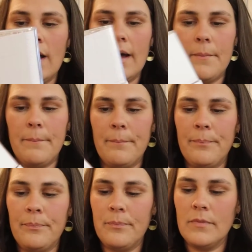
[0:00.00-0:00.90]
um,
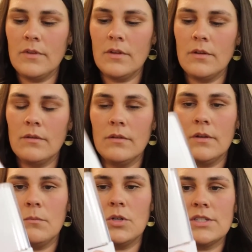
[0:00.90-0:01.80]

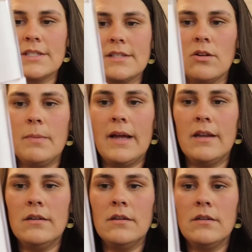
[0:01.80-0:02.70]
push this little
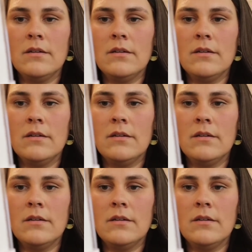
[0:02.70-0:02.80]
button